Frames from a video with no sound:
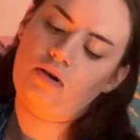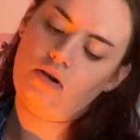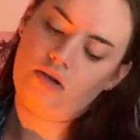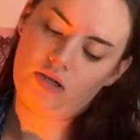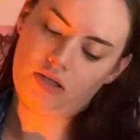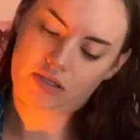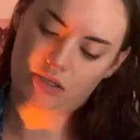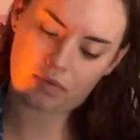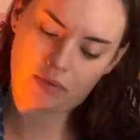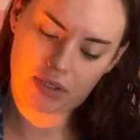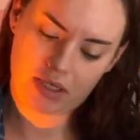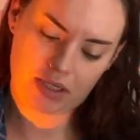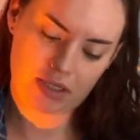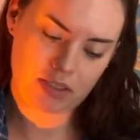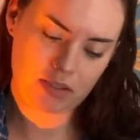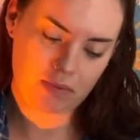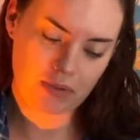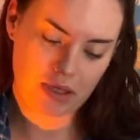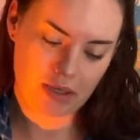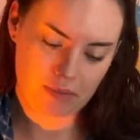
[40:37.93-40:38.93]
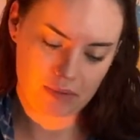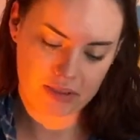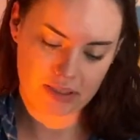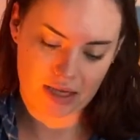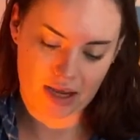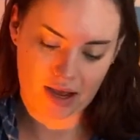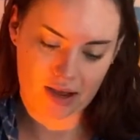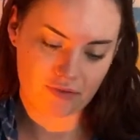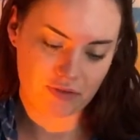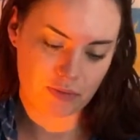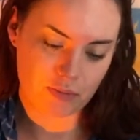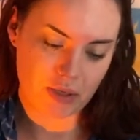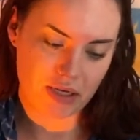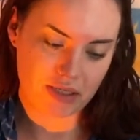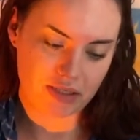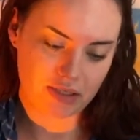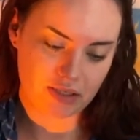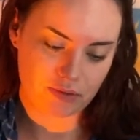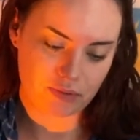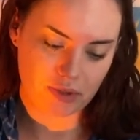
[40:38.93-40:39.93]
So we need to be able to have
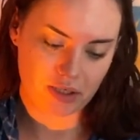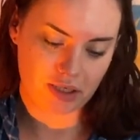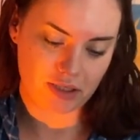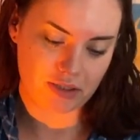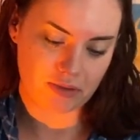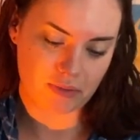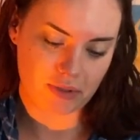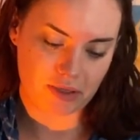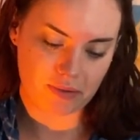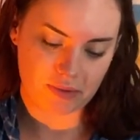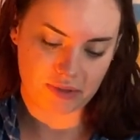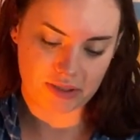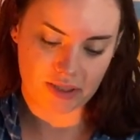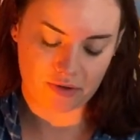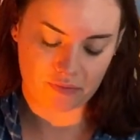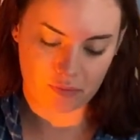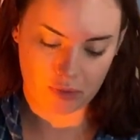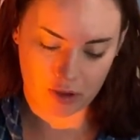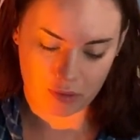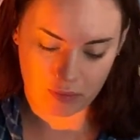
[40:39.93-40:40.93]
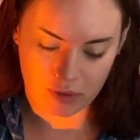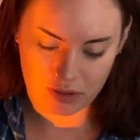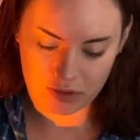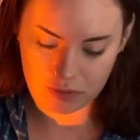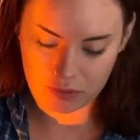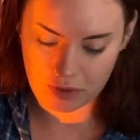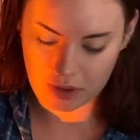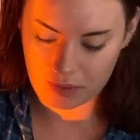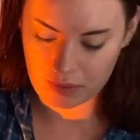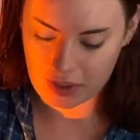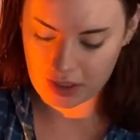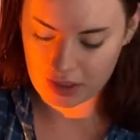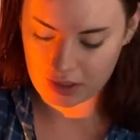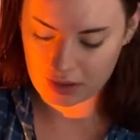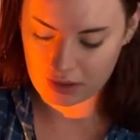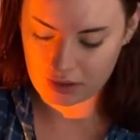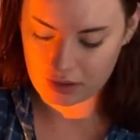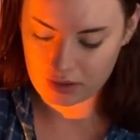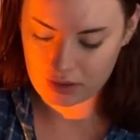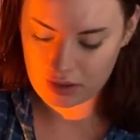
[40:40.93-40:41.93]
spaces, we need to be able to have moments where
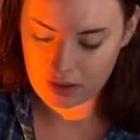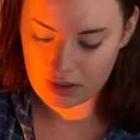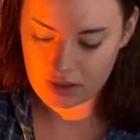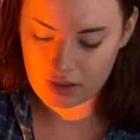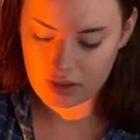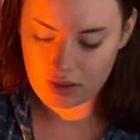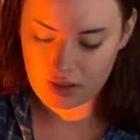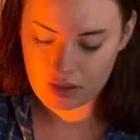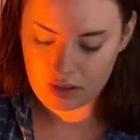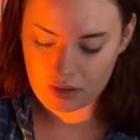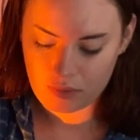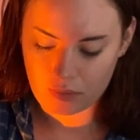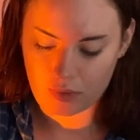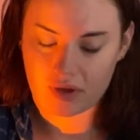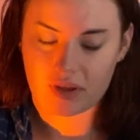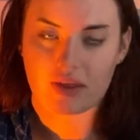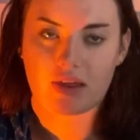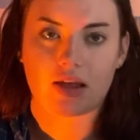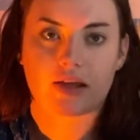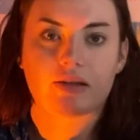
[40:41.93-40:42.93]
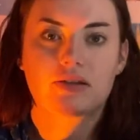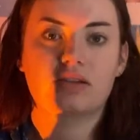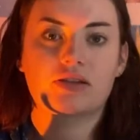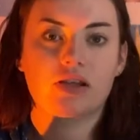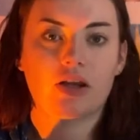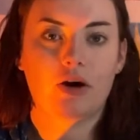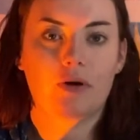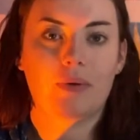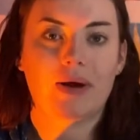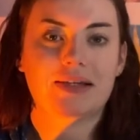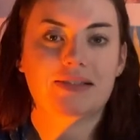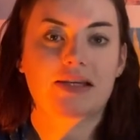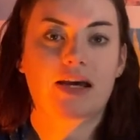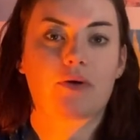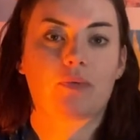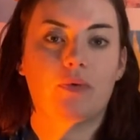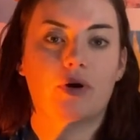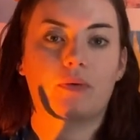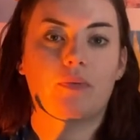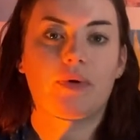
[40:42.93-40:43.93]
things slow back
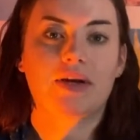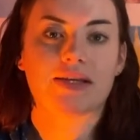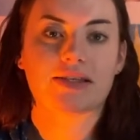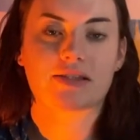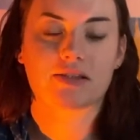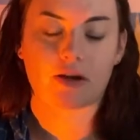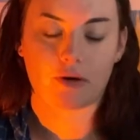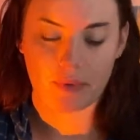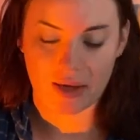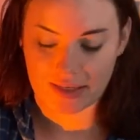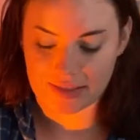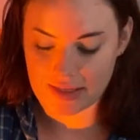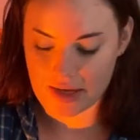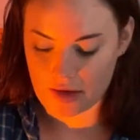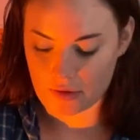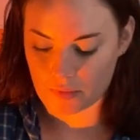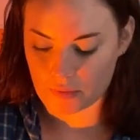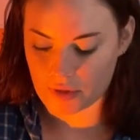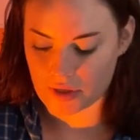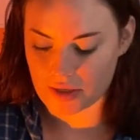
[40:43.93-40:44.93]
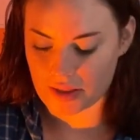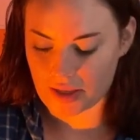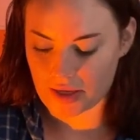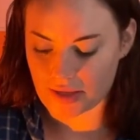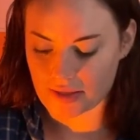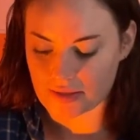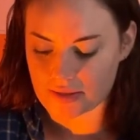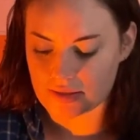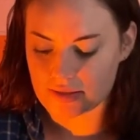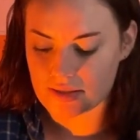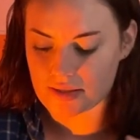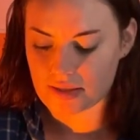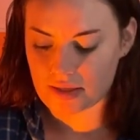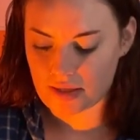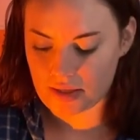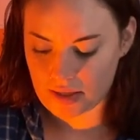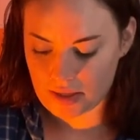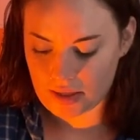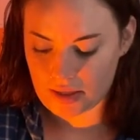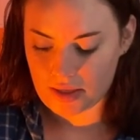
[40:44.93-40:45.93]
down, where we slow back down, where things
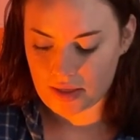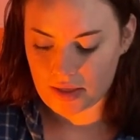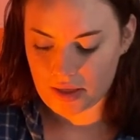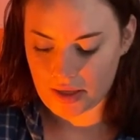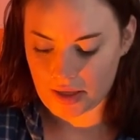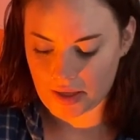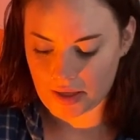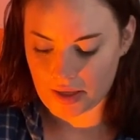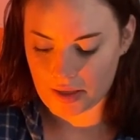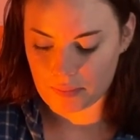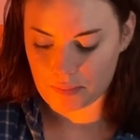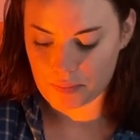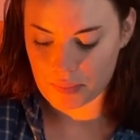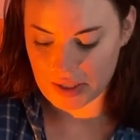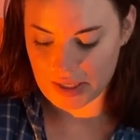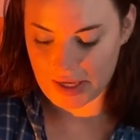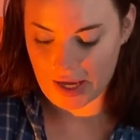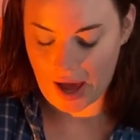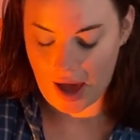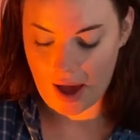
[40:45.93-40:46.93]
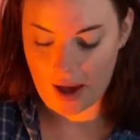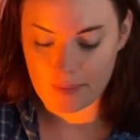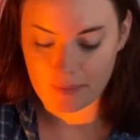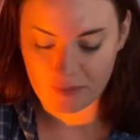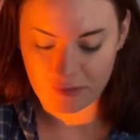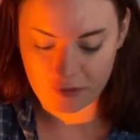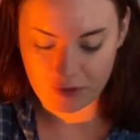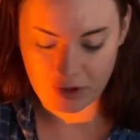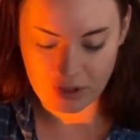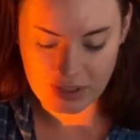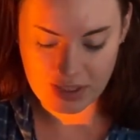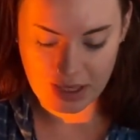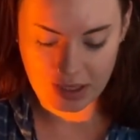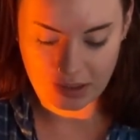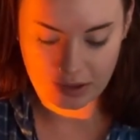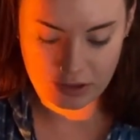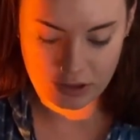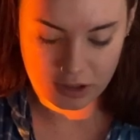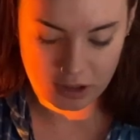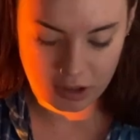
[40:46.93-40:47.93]
can be calm for a
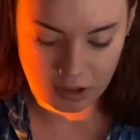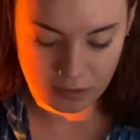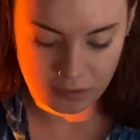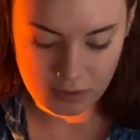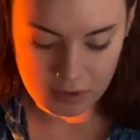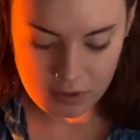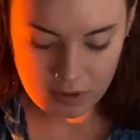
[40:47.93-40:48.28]
second, you know.